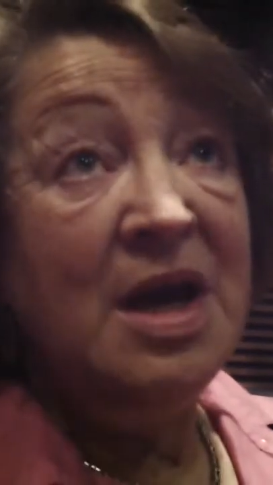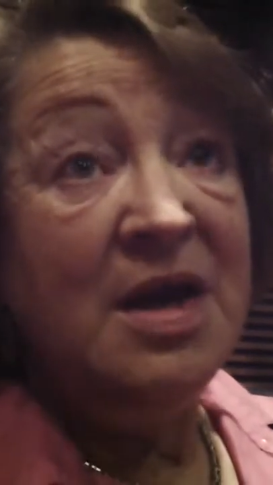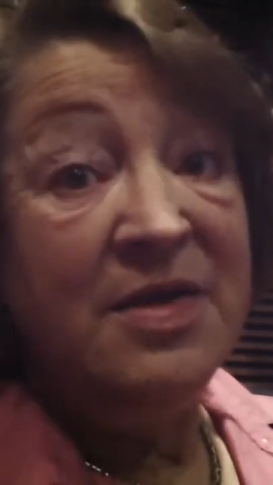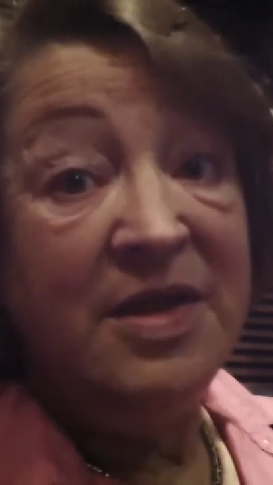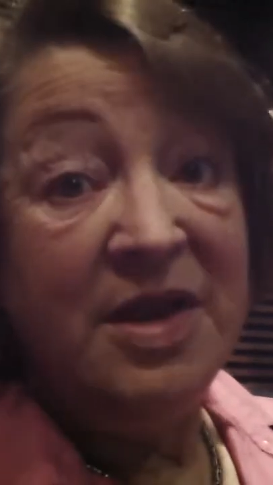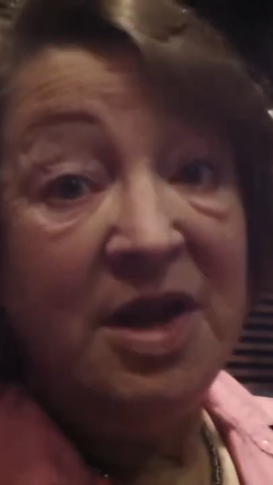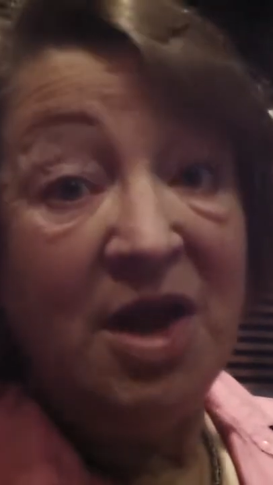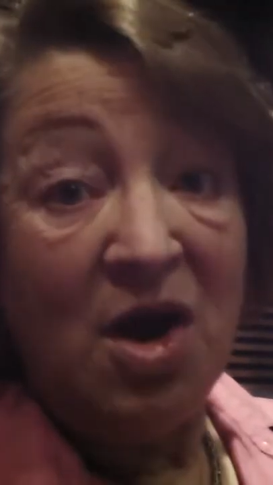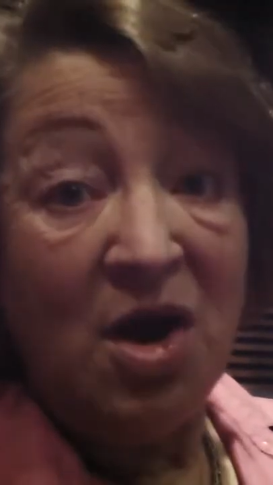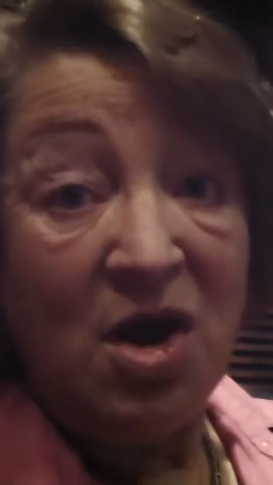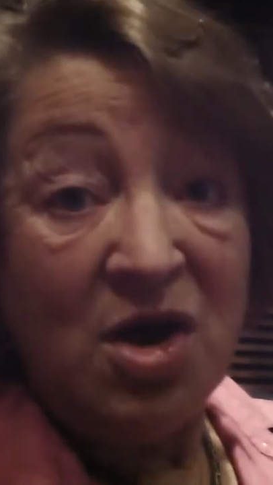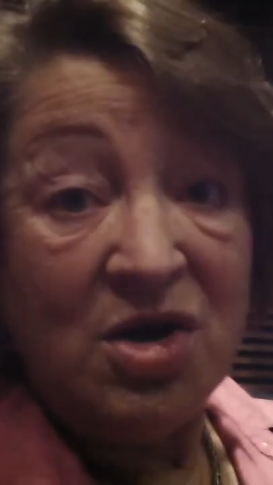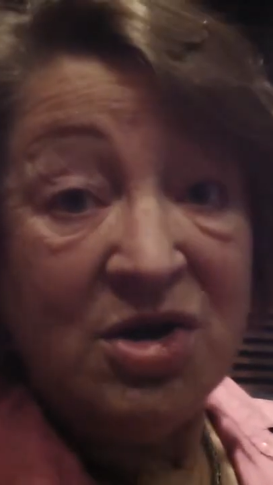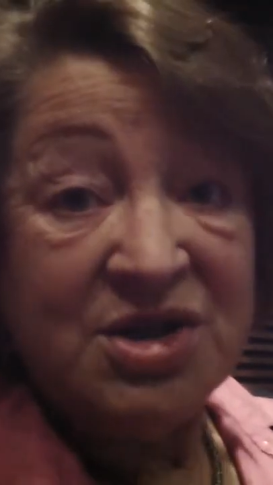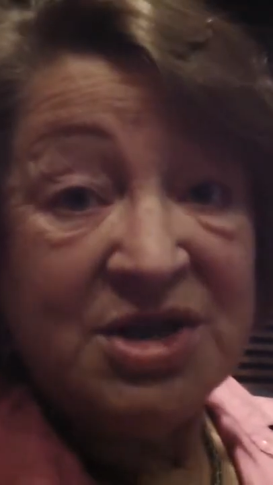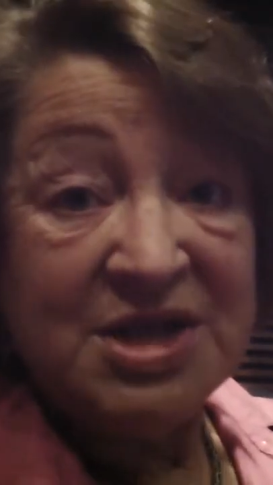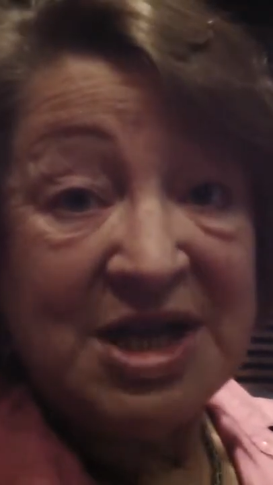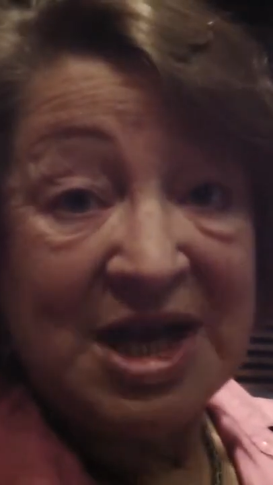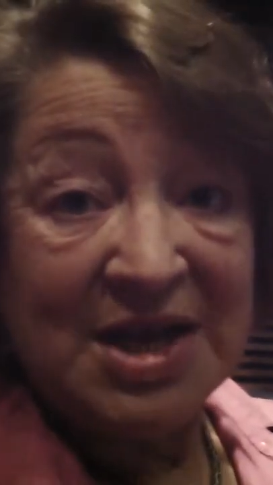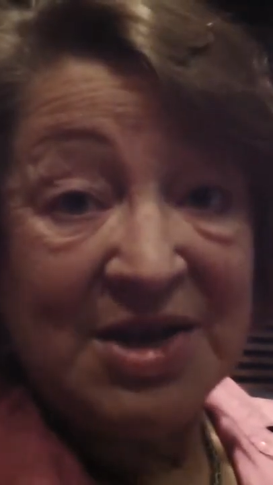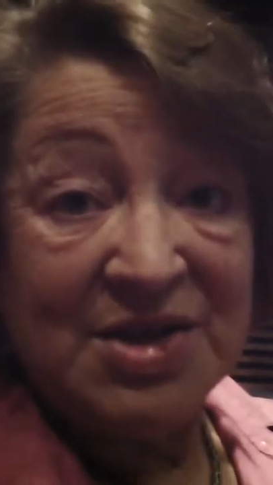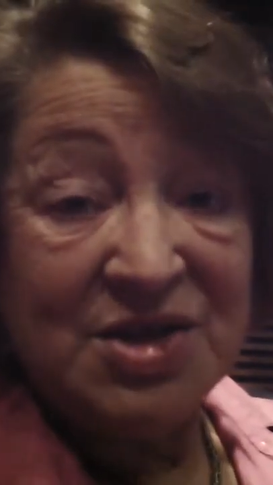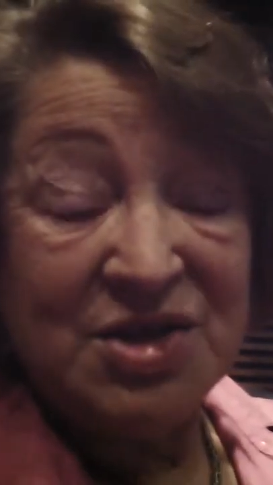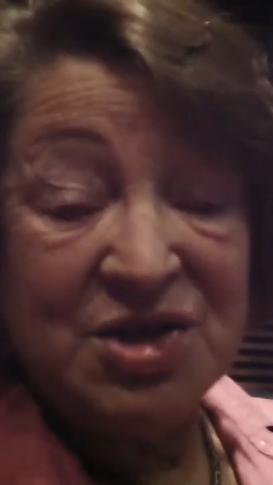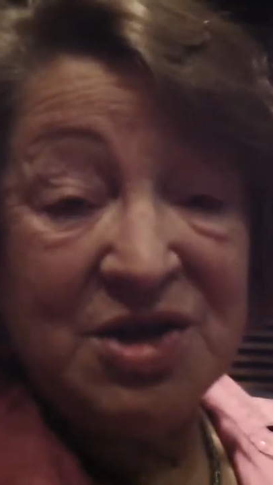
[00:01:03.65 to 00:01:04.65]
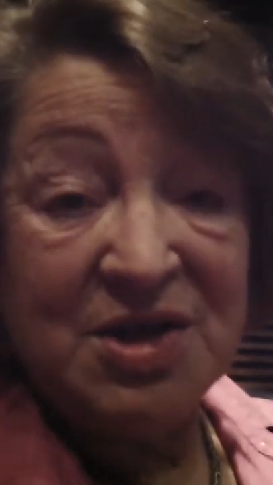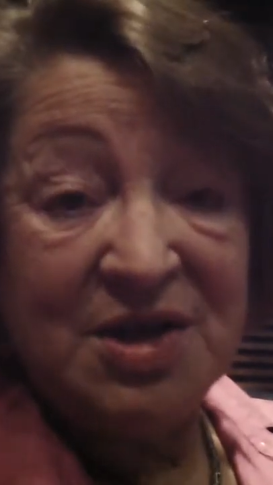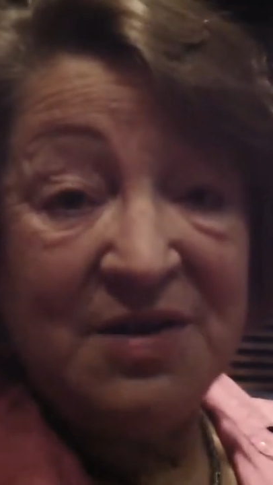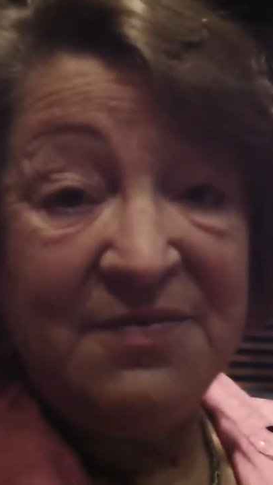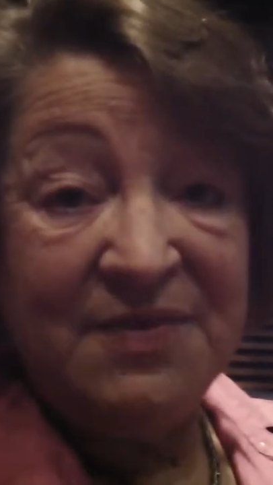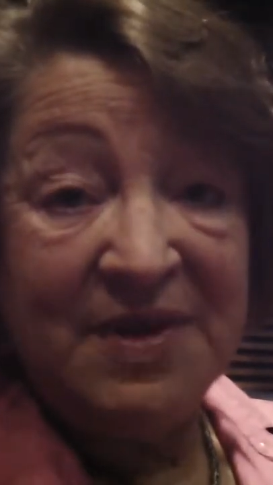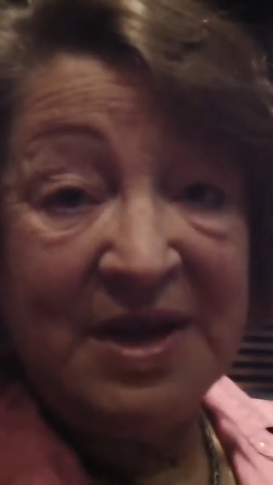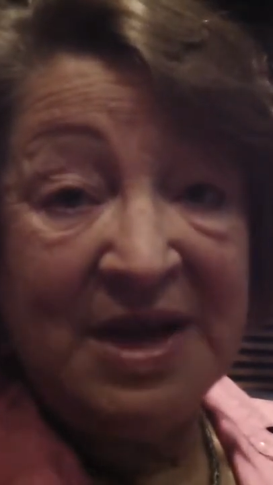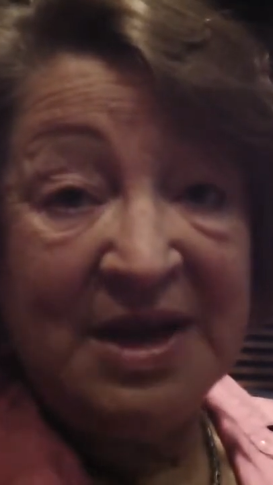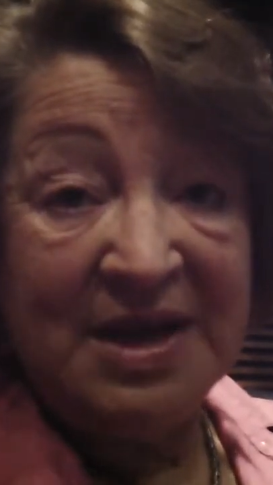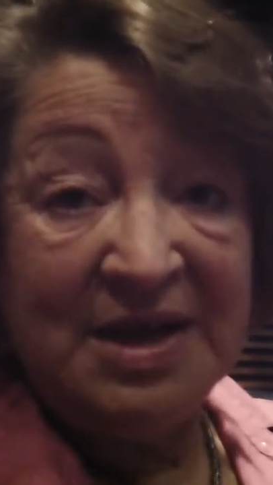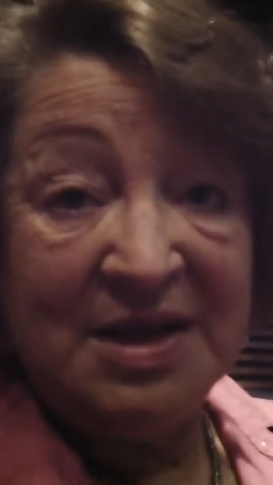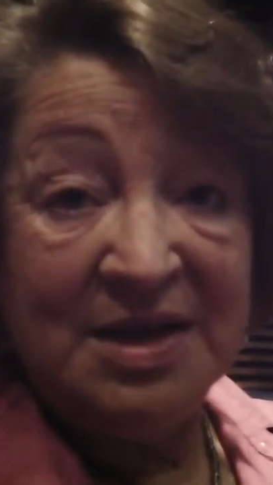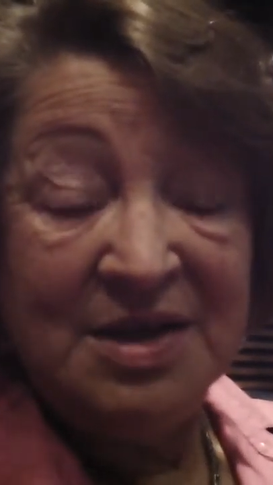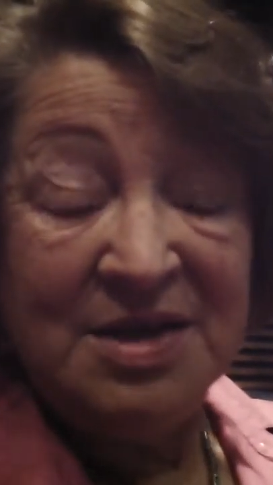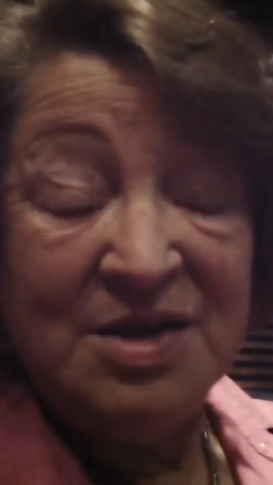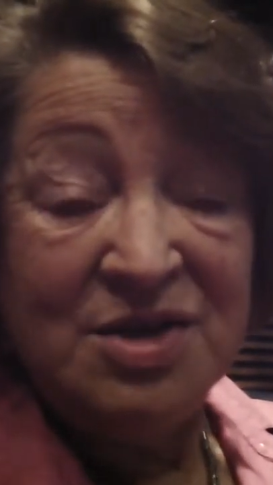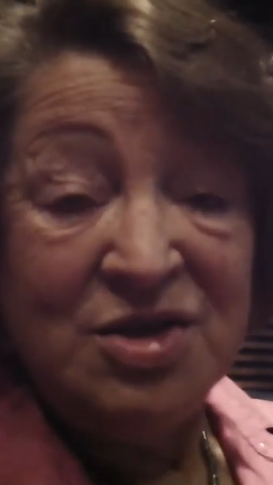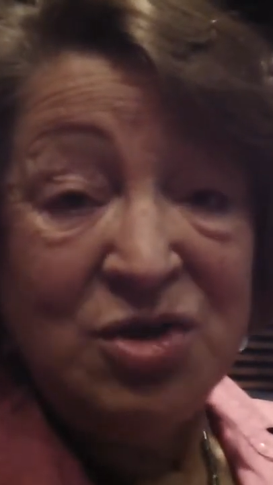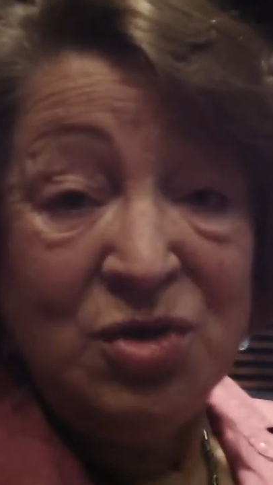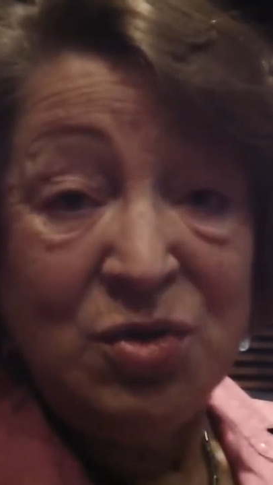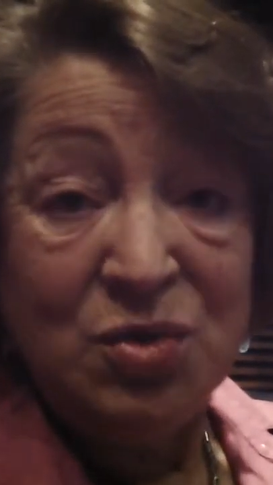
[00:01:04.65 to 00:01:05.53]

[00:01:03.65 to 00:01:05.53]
the Arts Council of England,